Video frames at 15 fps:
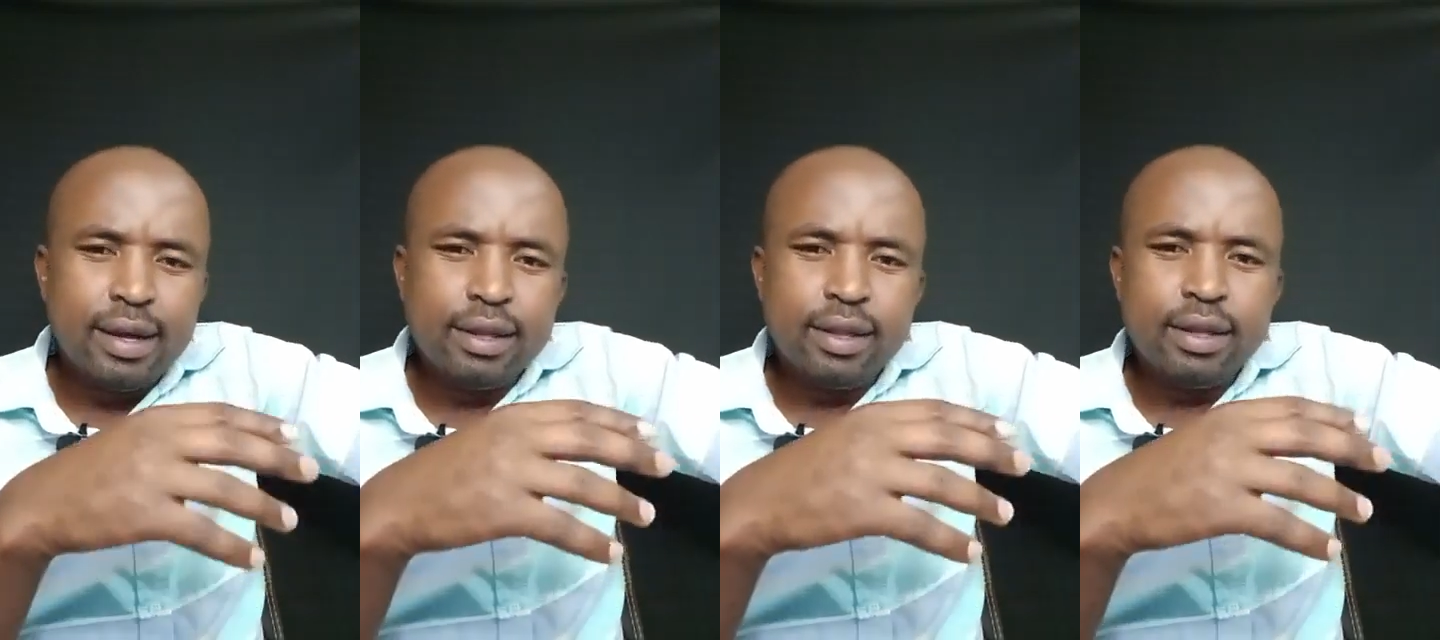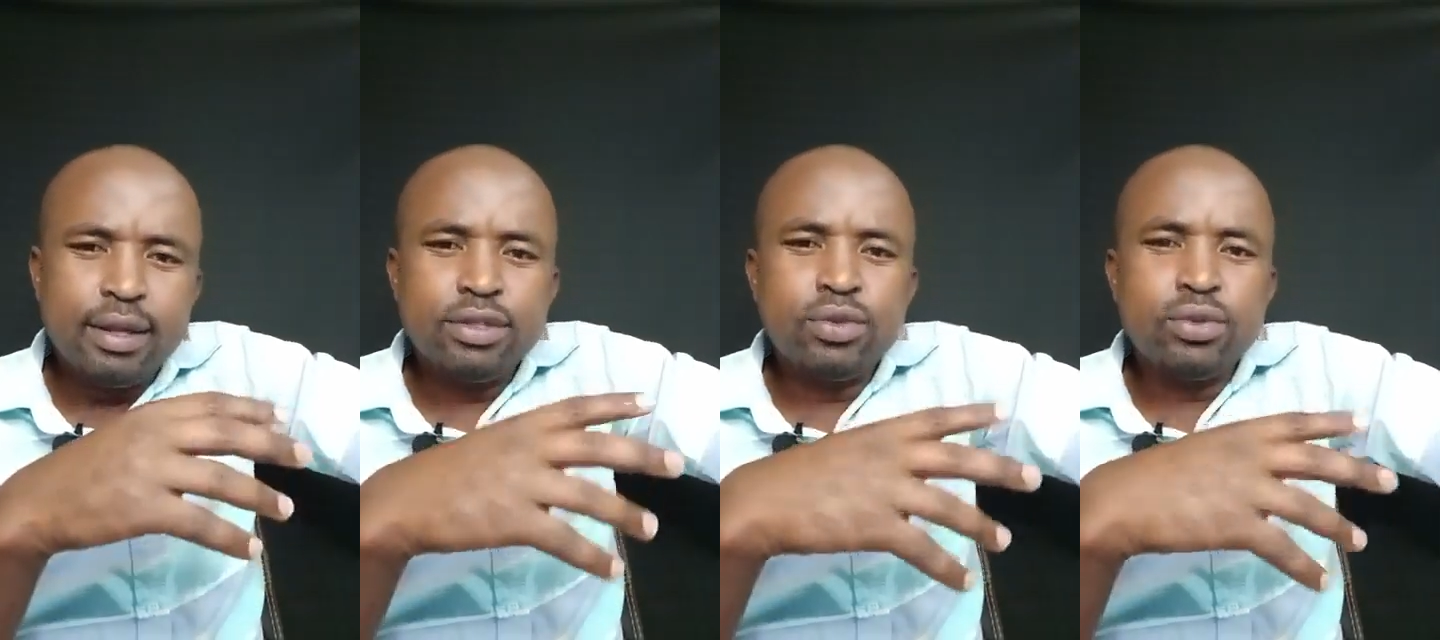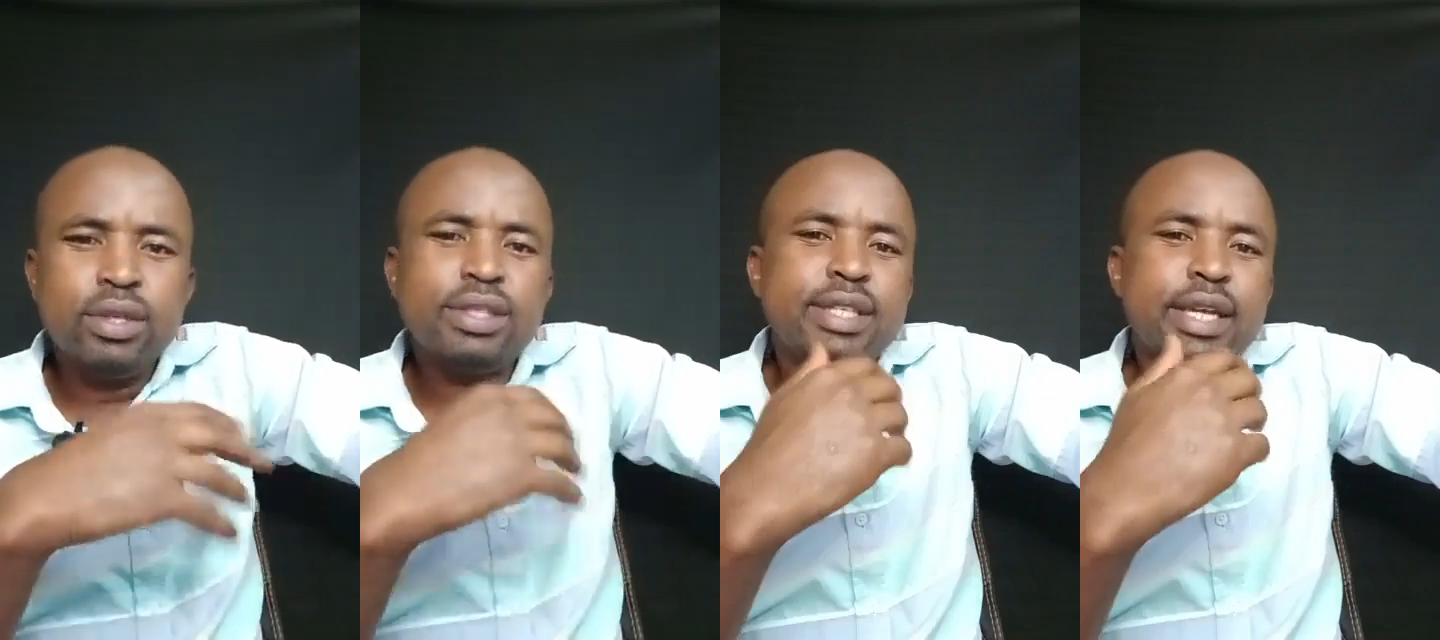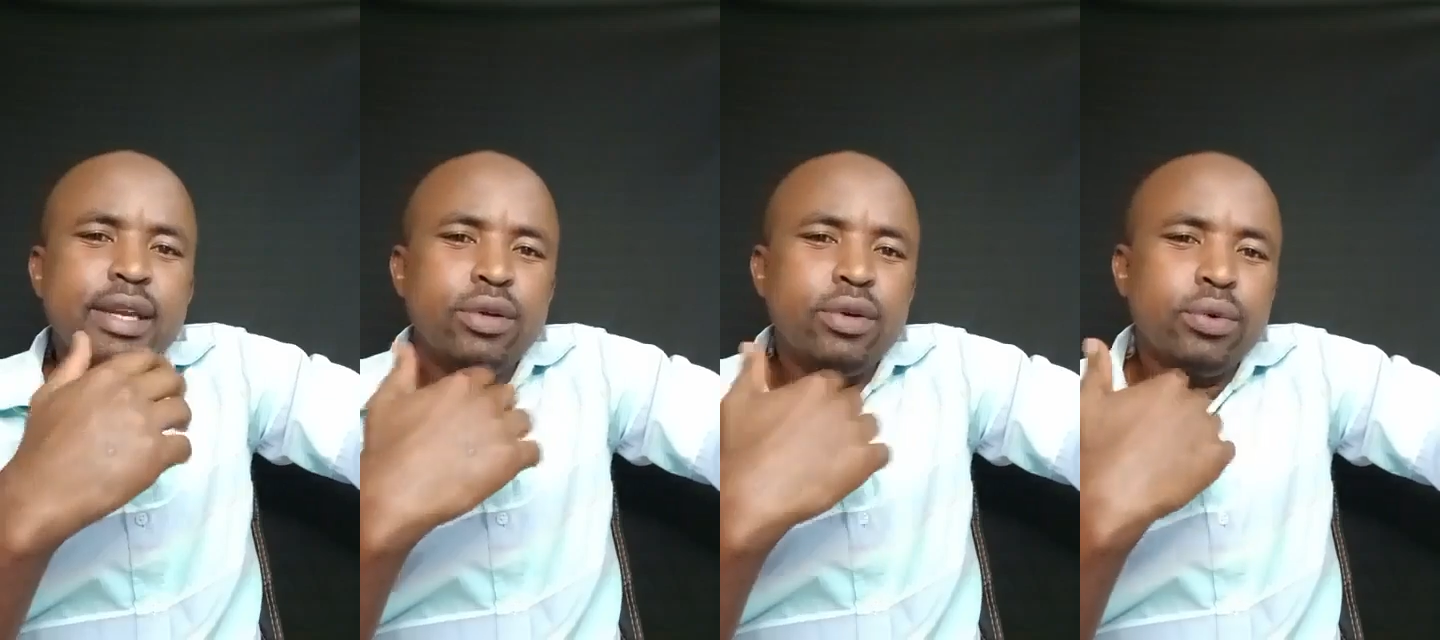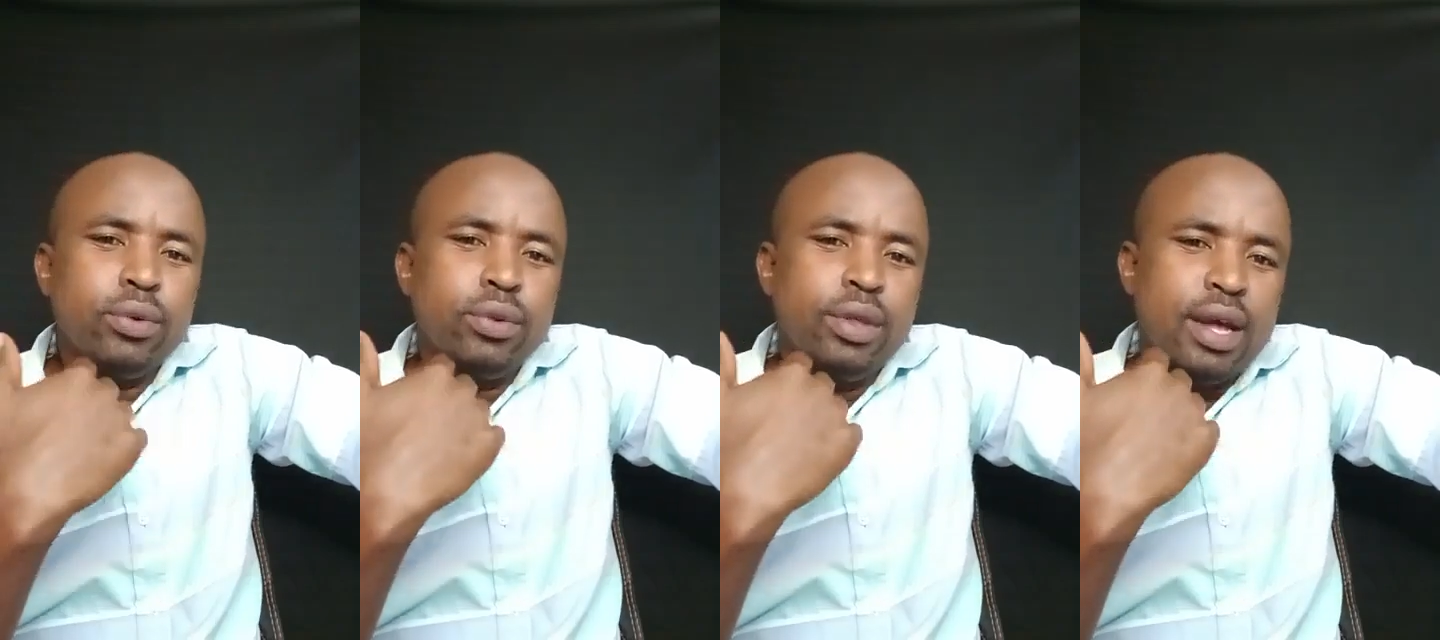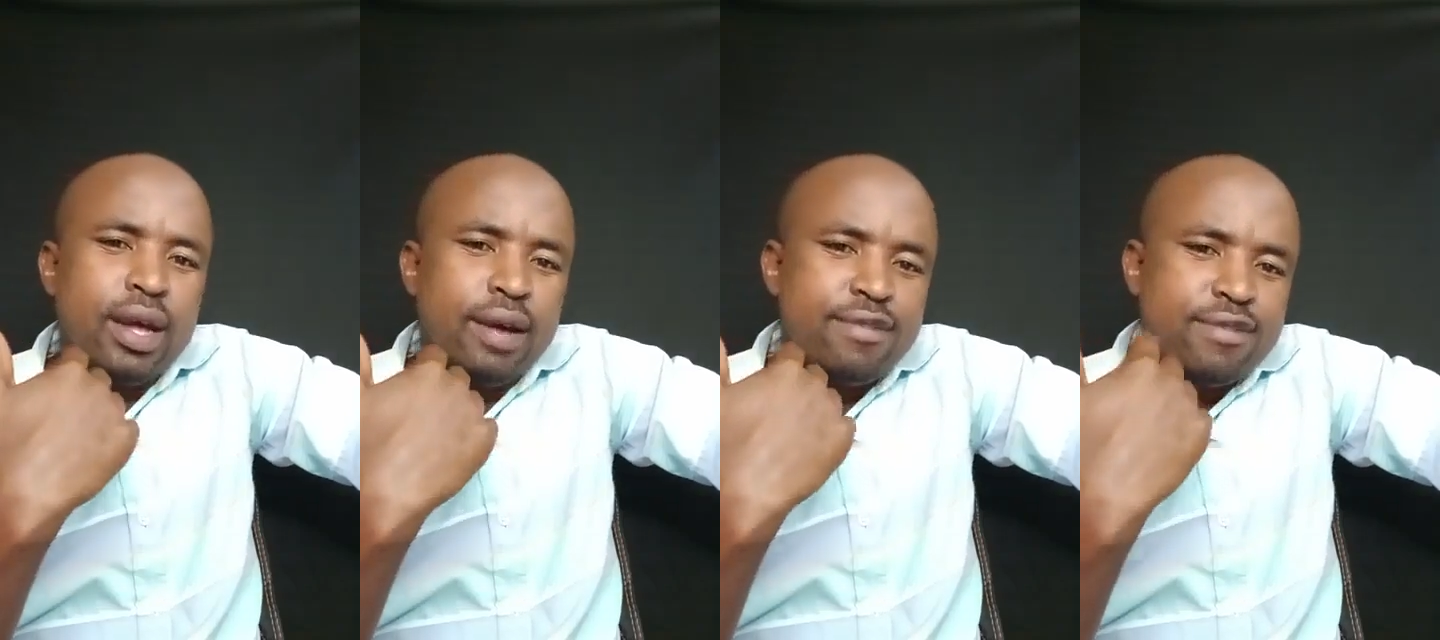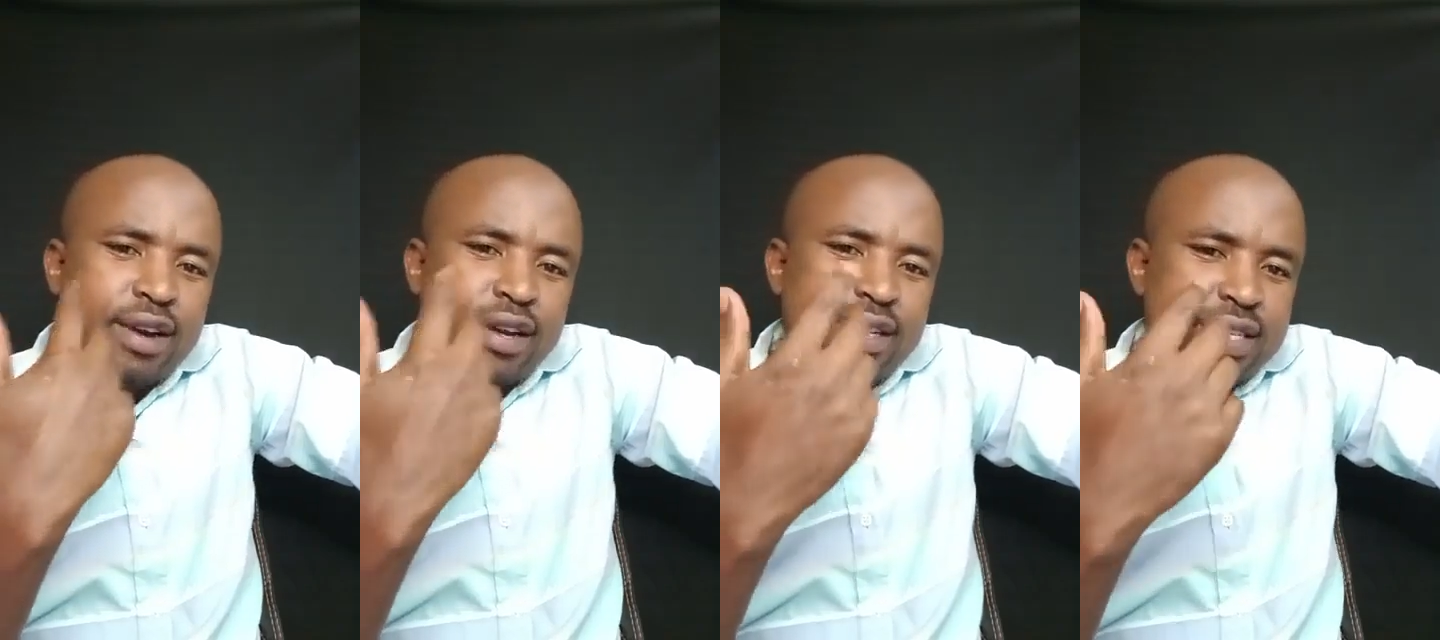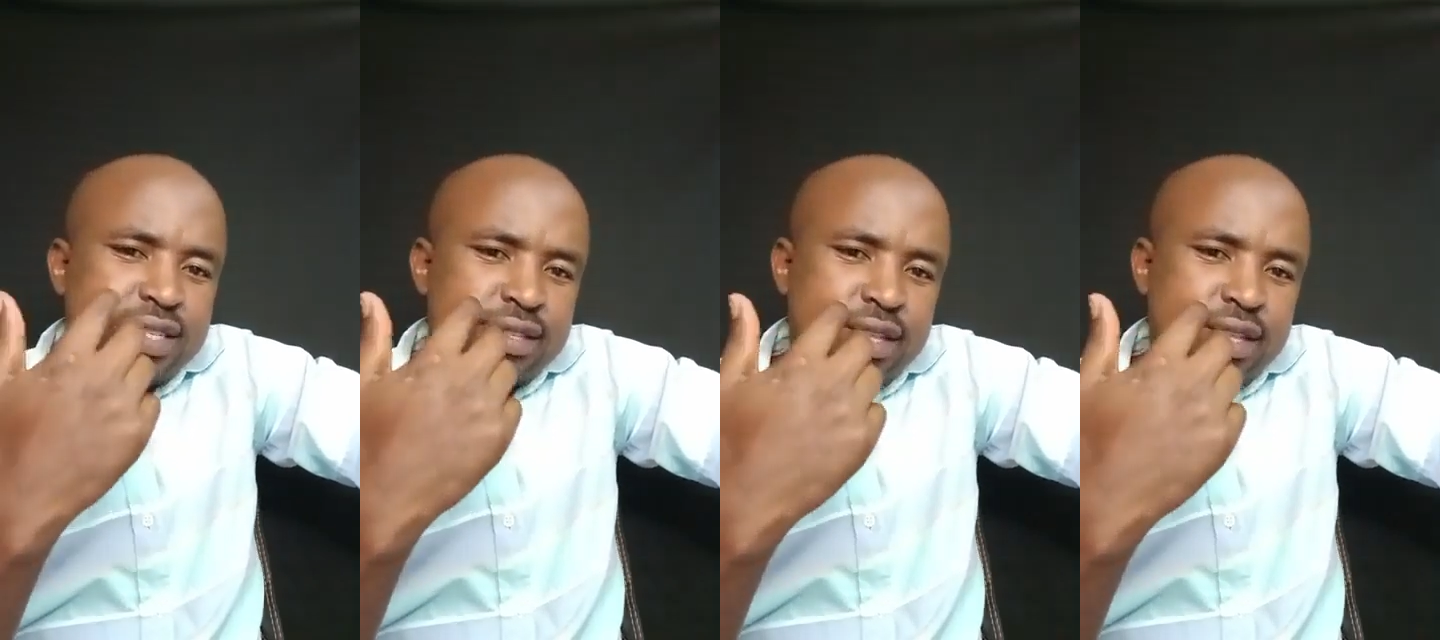these will tell you there are factors